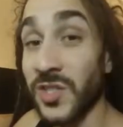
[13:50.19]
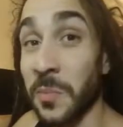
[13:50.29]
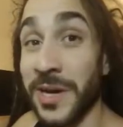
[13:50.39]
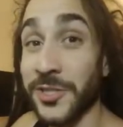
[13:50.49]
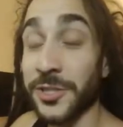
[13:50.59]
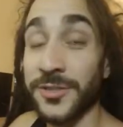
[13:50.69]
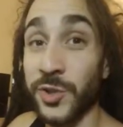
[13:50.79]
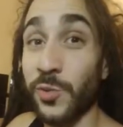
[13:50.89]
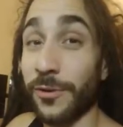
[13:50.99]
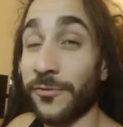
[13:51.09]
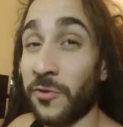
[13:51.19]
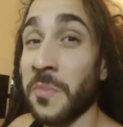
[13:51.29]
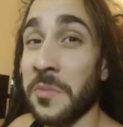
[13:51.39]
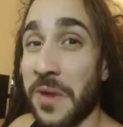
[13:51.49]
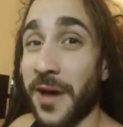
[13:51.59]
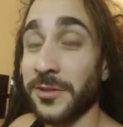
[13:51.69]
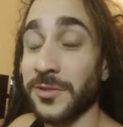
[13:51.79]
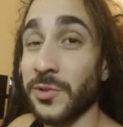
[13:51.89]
To measure to or from the model,